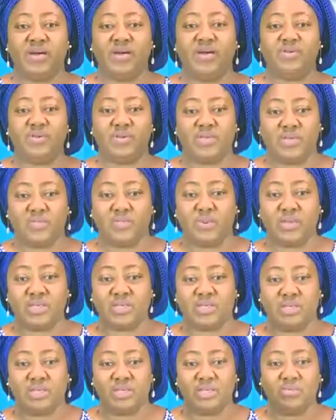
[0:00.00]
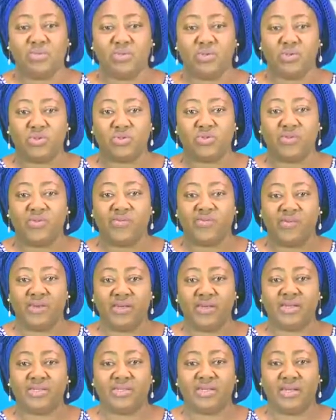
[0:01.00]
respected and most
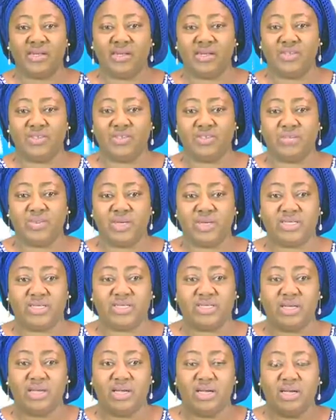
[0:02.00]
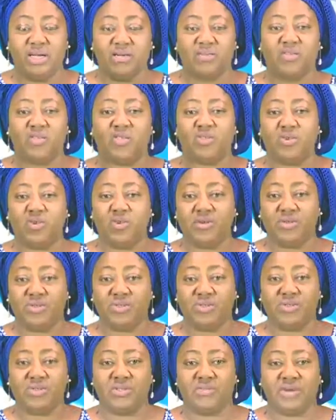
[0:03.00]
revered clergyman, the
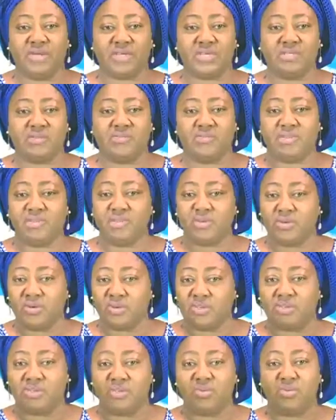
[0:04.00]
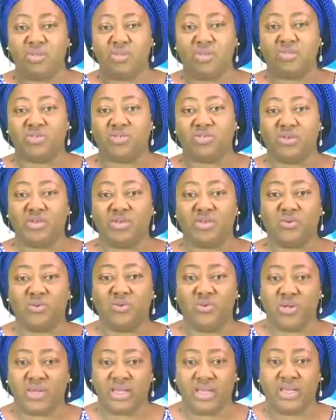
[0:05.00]
spiritual director of Adoration Ministries,
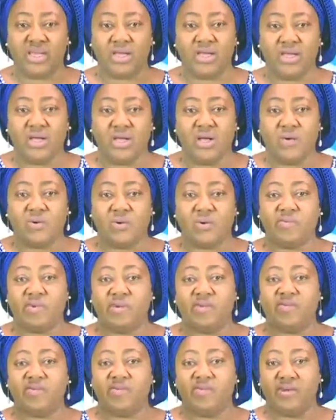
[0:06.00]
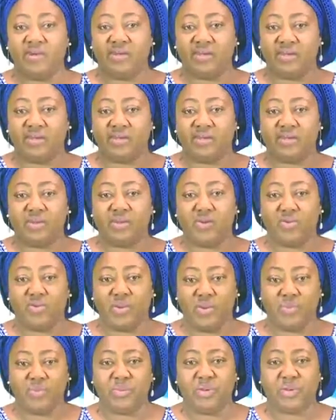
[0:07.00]
UK, Reverend Father
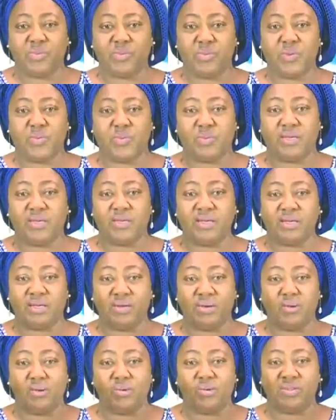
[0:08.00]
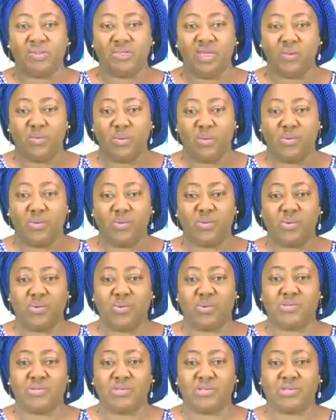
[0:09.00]
Obimma, popularly called Ebube
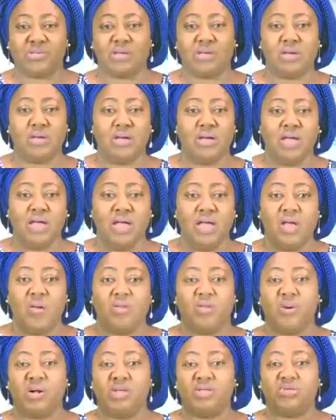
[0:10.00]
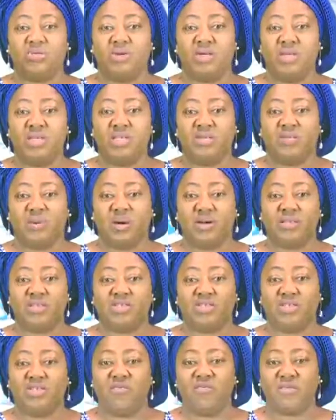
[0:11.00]
Muonso. A press release by the
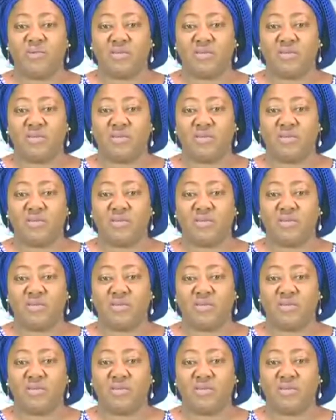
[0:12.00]
Chief Press